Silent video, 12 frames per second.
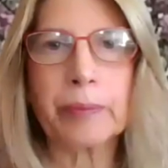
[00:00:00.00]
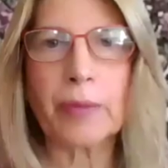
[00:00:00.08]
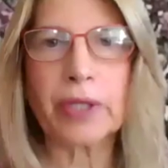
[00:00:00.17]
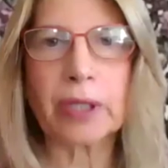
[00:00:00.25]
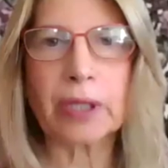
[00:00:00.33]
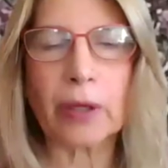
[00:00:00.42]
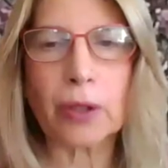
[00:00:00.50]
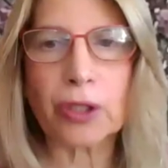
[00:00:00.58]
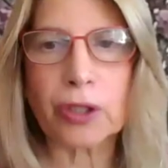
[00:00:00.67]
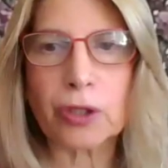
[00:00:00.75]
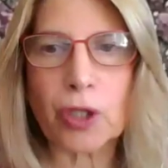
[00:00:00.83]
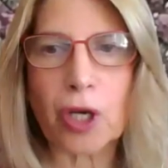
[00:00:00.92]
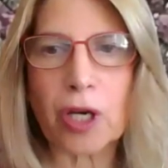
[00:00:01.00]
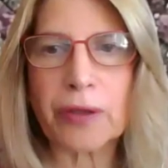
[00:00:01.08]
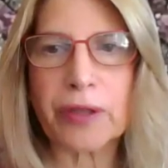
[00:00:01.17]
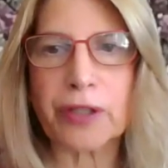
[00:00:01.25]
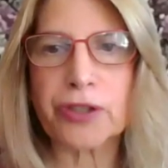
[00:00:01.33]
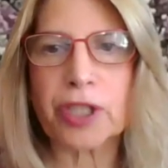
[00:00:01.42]
I'm going to allow her to
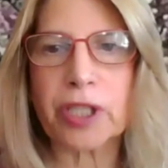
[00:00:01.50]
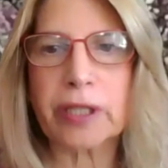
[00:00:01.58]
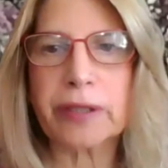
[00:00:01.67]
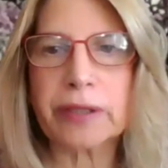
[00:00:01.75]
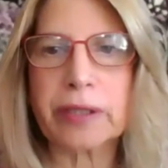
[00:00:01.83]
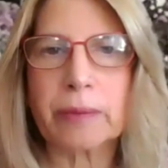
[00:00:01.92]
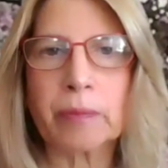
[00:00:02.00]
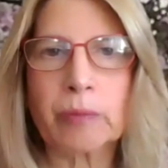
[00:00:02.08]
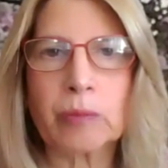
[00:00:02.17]
talk. There she is.